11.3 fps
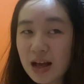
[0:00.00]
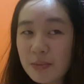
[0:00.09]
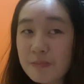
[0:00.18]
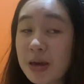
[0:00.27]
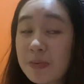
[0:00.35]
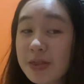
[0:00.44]

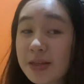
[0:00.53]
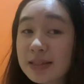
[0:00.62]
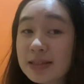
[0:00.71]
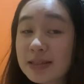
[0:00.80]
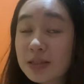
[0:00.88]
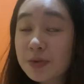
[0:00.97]
maybe
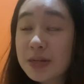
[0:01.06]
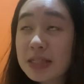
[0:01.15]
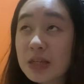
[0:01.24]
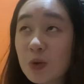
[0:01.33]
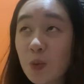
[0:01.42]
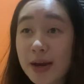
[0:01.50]
that's the
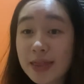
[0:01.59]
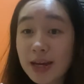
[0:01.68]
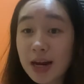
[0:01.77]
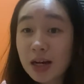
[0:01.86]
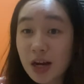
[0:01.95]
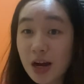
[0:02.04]
reason why they
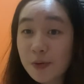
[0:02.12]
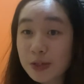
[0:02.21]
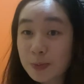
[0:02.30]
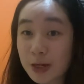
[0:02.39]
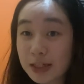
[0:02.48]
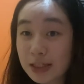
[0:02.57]
are not
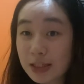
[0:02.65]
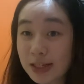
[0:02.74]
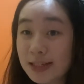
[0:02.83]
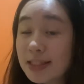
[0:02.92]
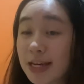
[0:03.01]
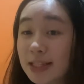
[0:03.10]
responding to your
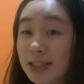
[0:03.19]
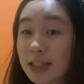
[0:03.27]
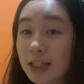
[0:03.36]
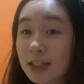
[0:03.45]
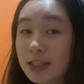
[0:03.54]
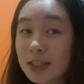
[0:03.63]
text
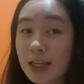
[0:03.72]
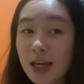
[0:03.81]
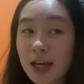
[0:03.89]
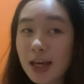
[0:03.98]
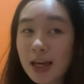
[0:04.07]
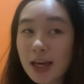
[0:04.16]
because
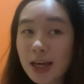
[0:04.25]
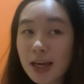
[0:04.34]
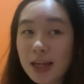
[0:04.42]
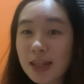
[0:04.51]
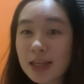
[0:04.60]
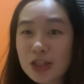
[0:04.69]

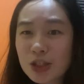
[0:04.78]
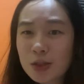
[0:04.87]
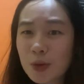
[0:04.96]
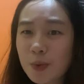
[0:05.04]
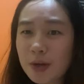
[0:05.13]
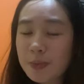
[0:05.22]
they just
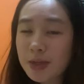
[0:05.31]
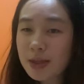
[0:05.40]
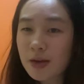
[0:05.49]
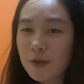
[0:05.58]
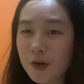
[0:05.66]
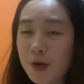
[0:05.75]
don't want to be
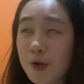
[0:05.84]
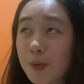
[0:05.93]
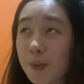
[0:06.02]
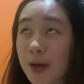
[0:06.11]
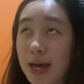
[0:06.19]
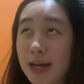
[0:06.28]
there for
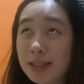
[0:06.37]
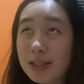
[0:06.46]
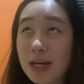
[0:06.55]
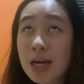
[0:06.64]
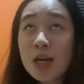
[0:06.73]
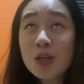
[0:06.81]
you and
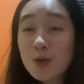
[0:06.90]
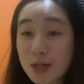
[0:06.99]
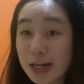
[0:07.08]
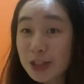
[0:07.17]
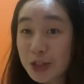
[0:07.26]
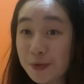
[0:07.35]
you
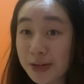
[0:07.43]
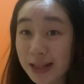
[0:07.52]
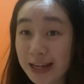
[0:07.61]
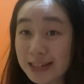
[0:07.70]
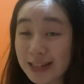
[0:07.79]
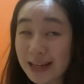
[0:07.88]
guys should
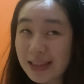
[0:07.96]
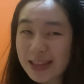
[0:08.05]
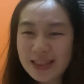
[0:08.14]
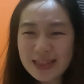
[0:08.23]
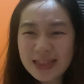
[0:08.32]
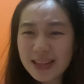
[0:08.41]
realize that
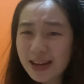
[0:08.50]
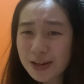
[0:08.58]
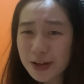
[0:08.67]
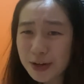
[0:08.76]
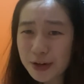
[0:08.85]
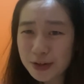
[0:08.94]
that they're
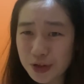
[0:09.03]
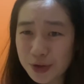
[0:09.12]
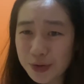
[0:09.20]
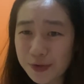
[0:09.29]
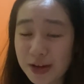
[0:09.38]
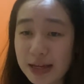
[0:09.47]
not your
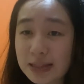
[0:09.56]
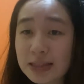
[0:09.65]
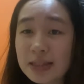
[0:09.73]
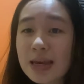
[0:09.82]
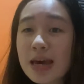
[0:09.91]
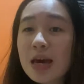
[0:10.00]
true friends